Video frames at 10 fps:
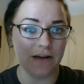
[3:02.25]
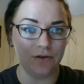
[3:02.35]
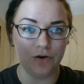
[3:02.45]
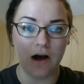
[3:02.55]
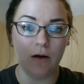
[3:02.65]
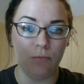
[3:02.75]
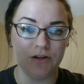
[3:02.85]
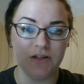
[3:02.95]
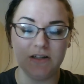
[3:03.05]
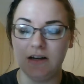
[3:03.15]
I don't know how
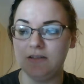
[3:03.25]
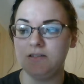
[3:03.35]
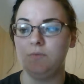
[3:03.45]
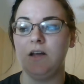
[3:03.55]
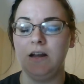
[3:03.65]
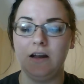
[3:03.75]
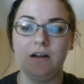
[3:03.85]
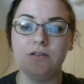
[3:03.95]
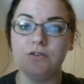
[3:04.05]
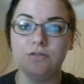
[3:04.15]
much it does, depending
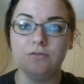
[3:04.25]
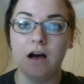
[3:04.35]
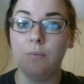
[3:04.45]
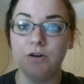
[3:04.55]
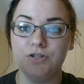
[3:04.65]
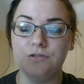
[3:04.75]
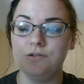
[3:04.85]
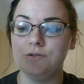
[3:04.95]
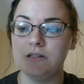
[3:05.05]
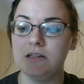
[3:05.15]
on how much you
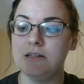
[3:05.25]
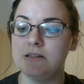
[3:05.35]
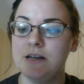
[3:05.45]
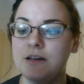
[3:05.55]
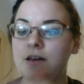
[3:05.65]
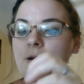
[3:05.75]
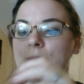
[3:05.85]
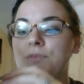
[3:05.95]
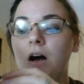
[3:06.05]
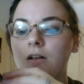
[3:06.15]
use the ecig.
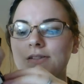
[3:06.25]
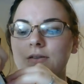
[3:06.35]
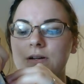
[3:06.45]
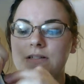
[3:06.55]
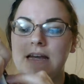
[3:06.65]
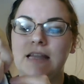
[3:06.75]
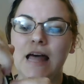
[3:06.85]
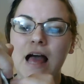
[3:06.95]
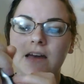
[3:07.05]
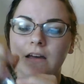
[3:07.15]
Also, there's a
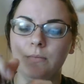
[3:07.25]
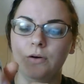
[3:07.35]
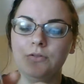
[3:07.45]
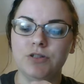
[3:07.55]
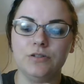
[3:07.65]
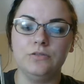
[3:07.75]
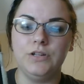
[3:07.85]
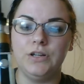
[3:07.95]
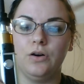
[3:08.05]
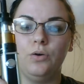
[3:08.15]
locking mode too.
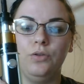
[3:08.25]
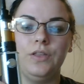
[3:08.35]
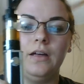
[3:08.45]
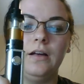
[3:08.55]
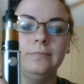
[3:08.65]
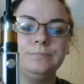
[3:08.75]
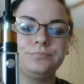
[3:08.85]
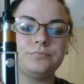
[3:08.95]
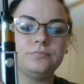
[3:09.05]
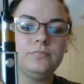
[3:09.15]
You can hold the
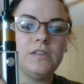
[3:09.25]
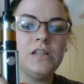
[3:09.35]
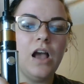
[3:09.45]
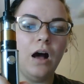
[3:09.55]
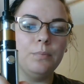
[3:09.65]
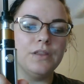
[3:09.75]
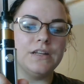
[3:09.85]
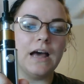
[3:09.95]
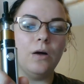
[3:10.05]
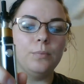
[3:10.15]
up and the
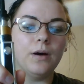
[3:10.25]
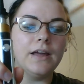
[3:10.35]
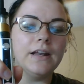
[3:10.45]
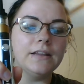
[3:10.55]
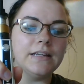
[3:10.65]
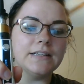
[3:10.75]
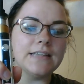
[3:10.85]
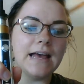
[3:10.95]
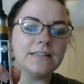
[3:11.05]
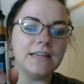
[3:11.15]
down button at the
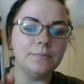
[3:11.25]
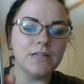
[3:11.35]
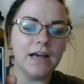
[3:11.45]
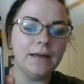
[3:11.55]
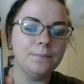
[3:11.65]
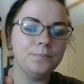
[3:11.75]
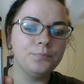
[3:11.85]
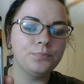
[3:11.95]
exact same time,